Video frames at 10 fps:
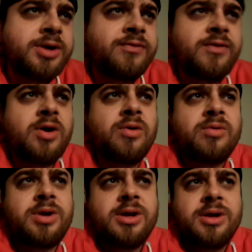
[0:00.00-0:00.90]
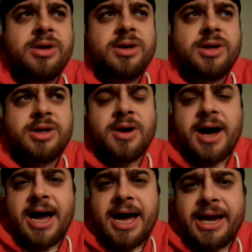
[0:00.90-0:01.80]
phone, your
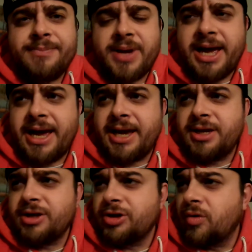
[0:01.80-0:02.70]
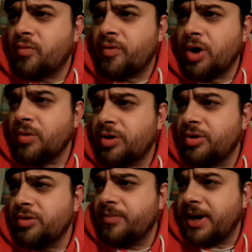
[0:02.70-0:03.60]
iPad, your
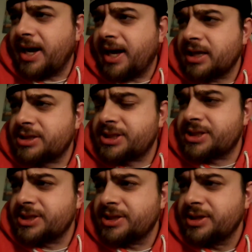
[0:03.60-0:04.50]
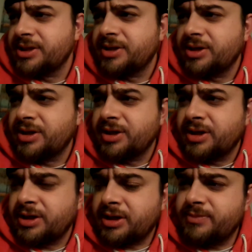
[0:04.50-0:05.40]
Roku box.
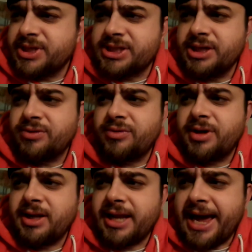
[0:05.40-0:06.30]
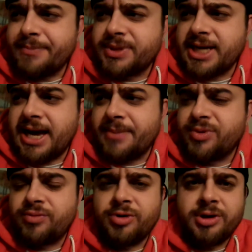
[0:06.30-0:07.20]
It can be seen through your
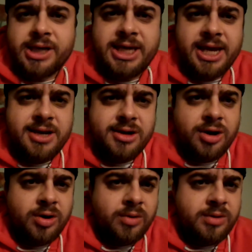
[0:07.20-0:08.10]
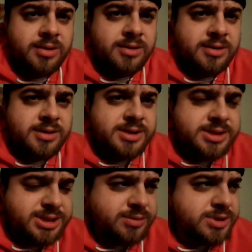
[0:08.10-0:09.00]
laptop, through your Kindle.
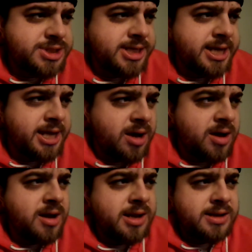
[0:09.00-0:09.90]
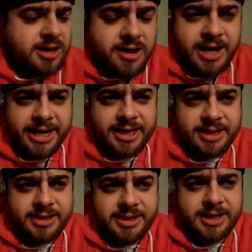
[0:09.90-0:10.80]
So it's a
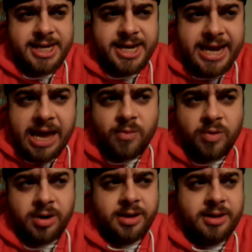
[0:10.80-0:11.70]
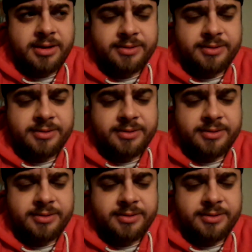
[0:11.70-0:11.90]
online network.